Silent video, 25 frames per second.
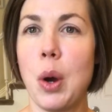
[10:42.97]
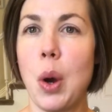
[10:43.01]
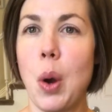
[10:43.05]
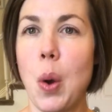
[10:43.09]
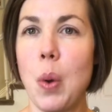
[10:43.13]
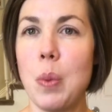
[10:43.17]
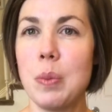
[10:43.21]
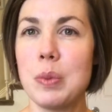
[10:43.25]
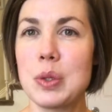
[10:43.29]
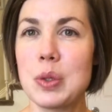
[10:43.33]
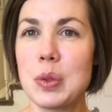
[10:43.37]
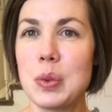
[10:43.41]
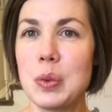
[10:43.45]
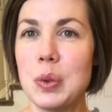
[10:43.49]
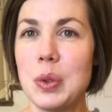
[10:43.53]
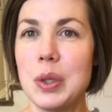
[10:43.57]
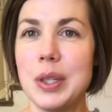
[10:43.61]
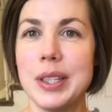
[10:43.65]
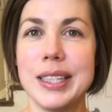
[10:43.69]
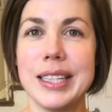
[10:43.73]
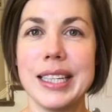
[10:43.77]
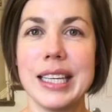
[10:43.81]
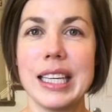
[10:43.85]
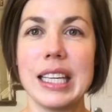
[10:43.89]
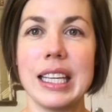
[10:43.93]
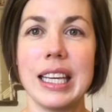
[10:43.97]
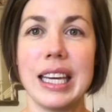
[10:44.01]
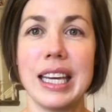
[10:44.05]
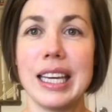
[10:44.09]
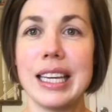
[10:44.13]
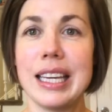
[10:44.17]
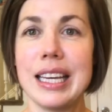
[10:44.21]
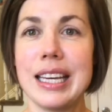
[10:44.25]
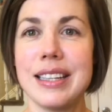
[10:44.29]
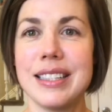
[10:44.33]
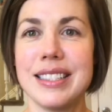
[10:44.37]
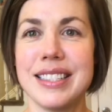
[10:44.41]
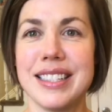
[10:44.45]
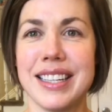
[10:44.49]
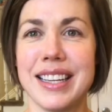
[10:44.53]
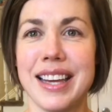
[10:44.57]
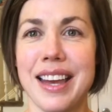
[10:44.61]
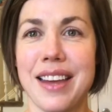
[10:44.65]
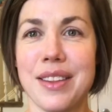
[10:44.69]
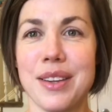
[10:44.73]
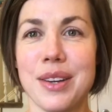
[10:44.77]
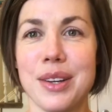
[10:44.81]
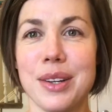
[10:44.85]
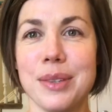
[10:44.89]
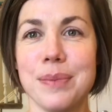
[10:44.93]
homeschool gig
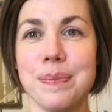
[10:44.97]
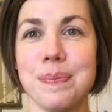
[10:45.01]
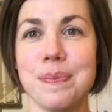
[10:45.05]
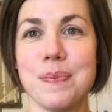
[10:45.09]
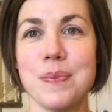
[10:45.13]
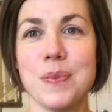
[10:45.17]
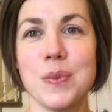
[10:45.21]
together.